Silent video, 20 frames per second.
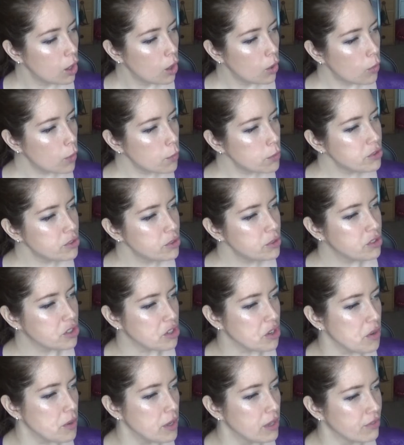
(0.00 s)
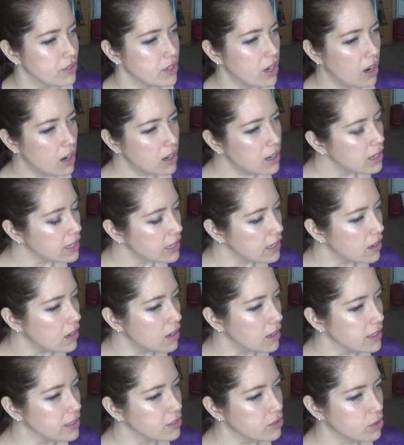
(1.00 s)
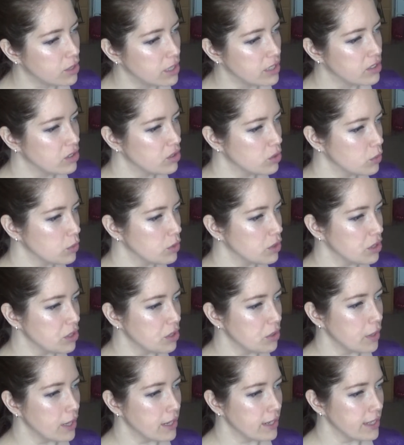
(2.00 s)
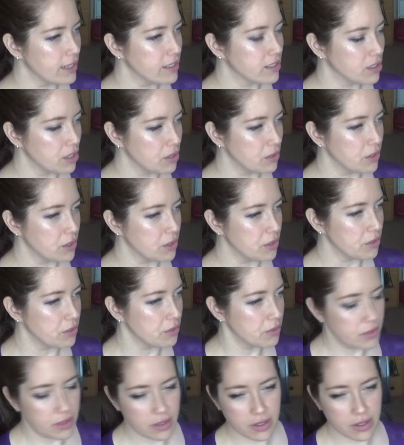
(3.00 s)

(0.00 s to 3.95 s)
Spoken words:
What would you do if an ugly guy tried to talk to you and get to know you?